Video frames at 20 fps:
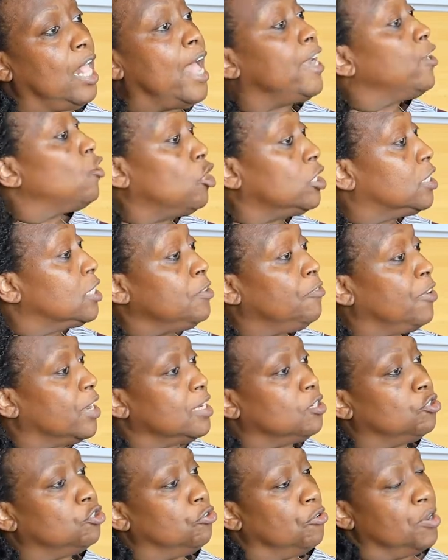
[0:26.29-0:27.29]
And not
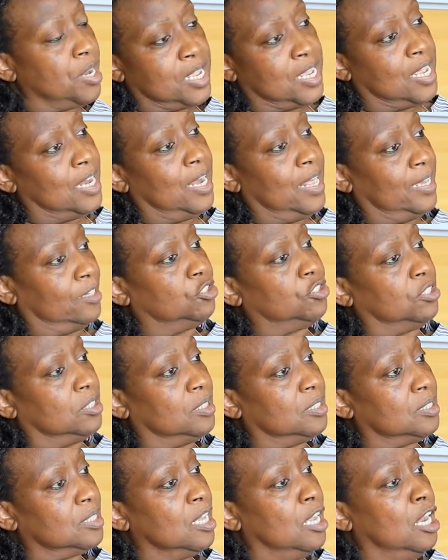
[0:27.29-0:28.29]
even during
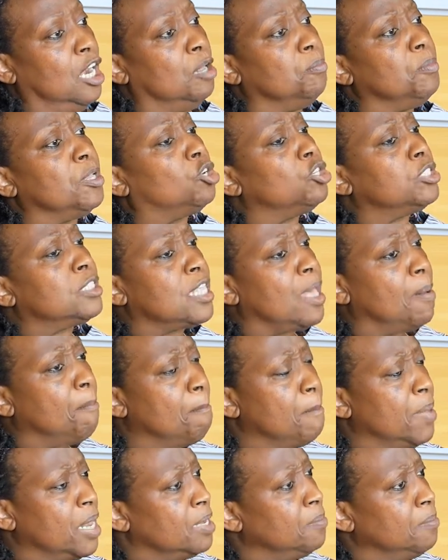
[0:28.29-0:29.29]
elections. Because there are
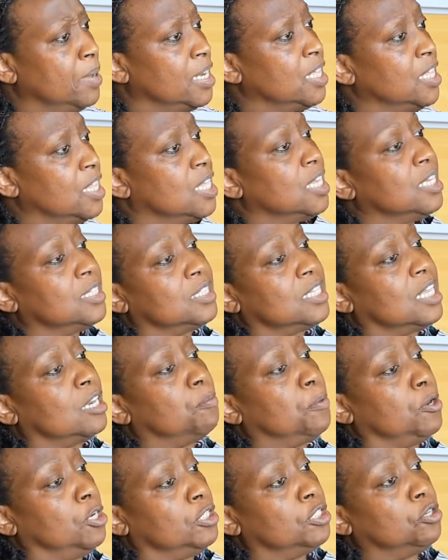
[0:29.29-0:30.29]
many, many things
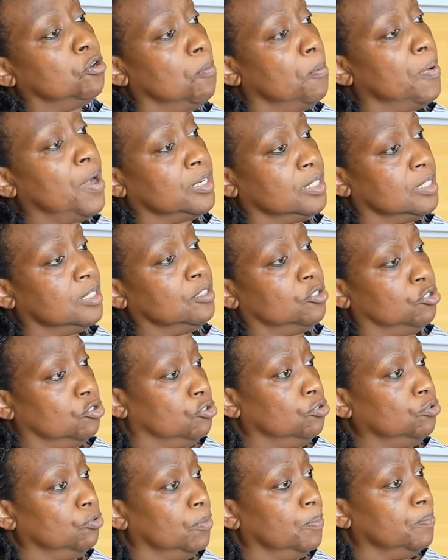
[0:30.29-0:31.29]
that political parties
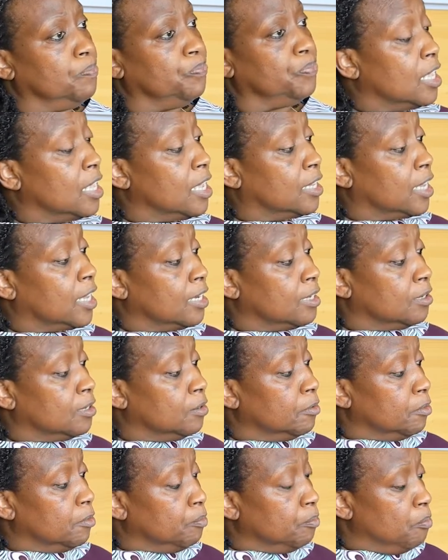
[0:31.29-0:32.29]
do. They
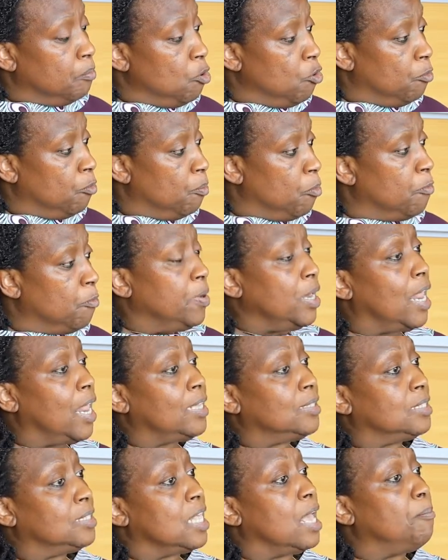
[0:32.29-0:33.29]
can
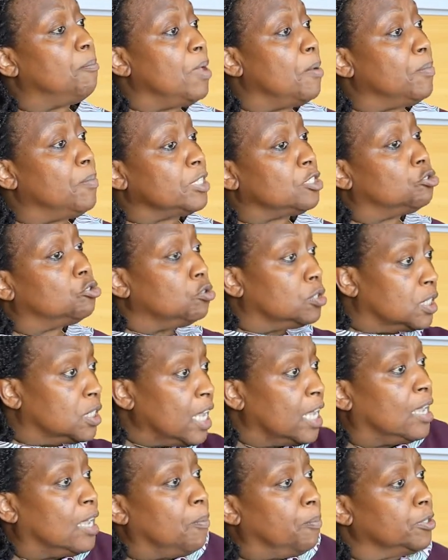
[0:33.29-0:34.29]
mobilize their members to
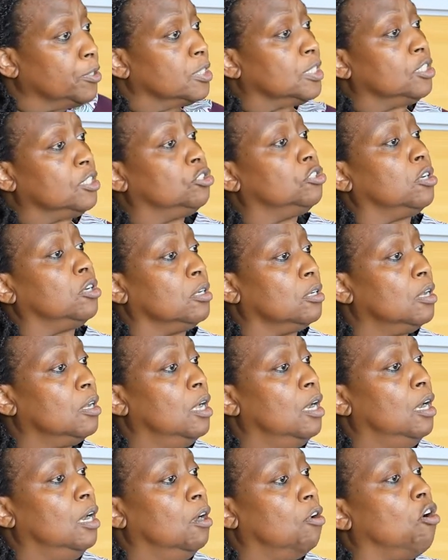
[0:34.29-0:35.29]
take a position
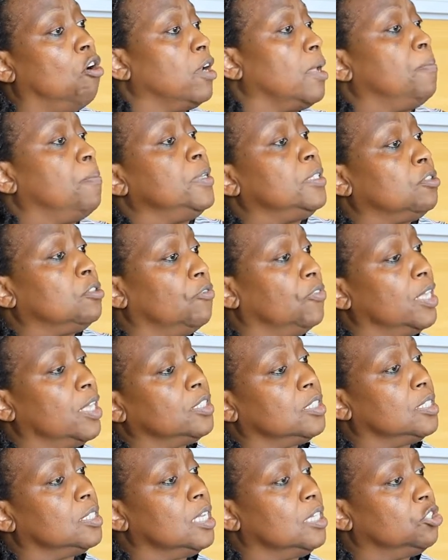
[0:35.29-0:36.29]
on a piece of
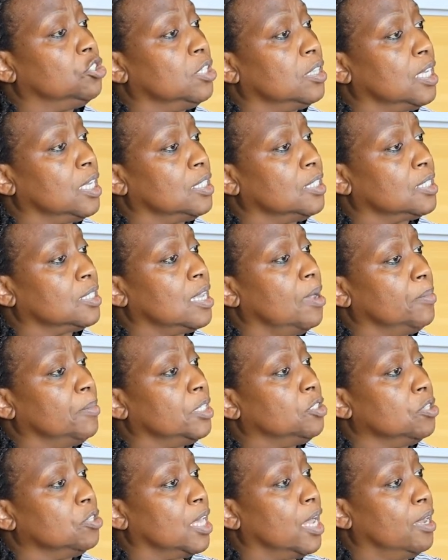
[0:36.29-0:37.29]
legislation that is
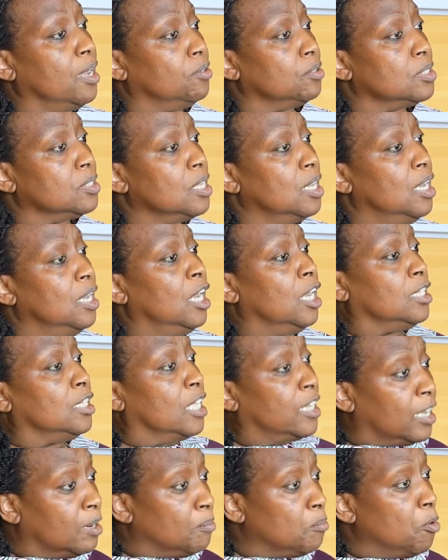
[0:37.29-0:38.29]
coming to the House.
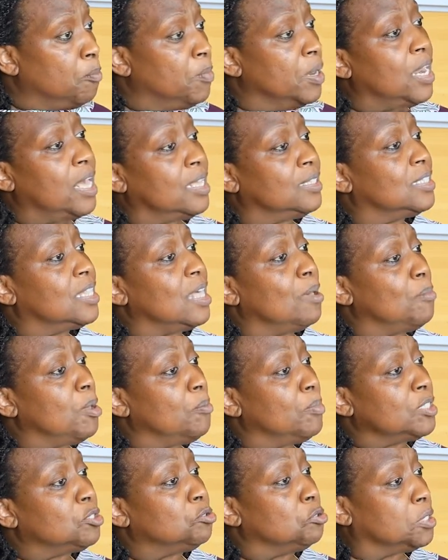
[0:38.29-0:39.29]
They can mobilize their
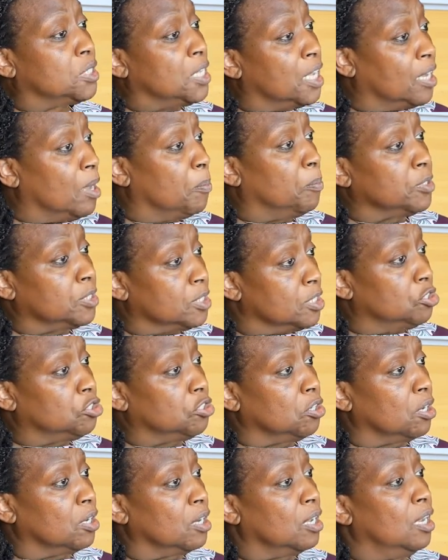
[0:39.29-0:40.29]
members to take a
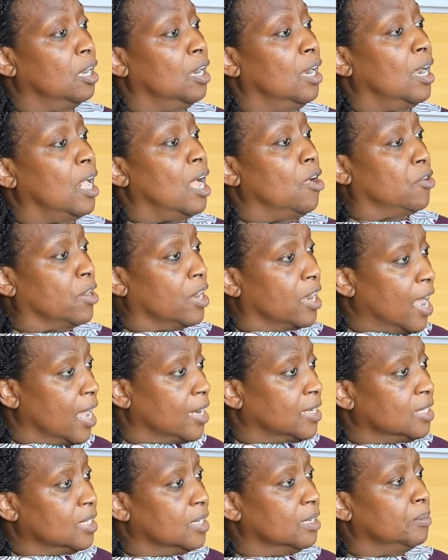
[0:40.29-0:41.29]
position
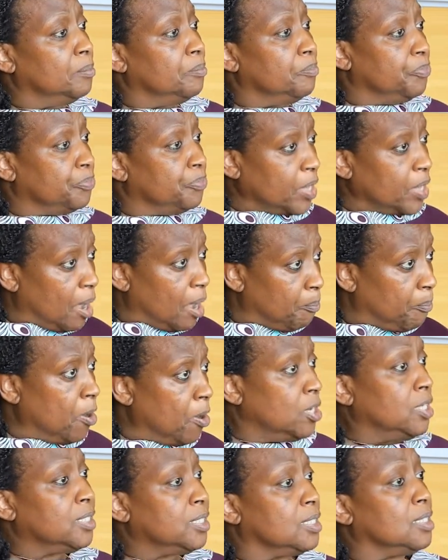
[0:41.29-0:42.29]
regarding a
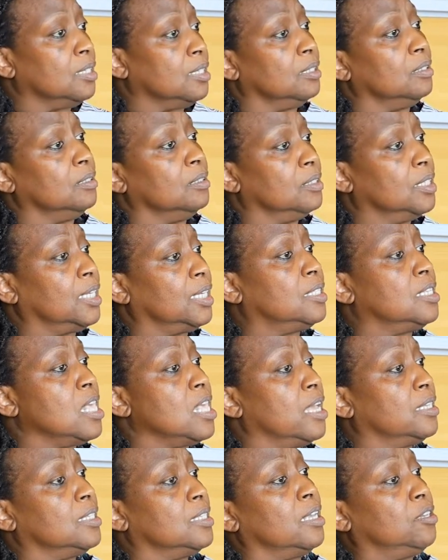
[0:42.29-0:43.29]
policy that the
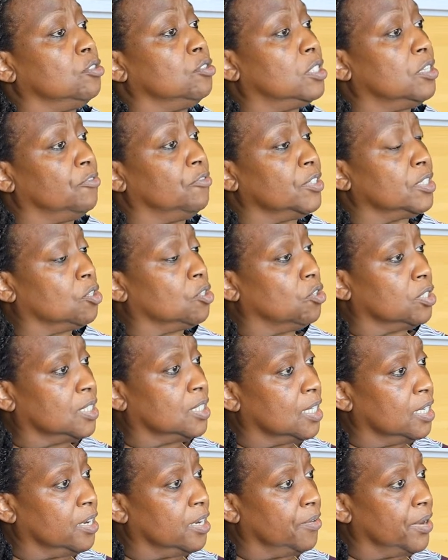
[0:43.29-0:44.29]
executive is
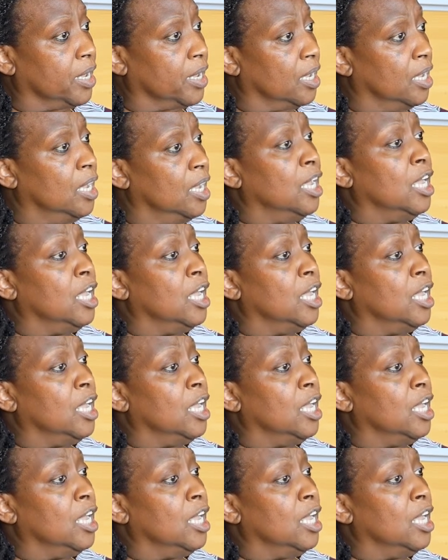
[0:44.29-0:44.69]
considering.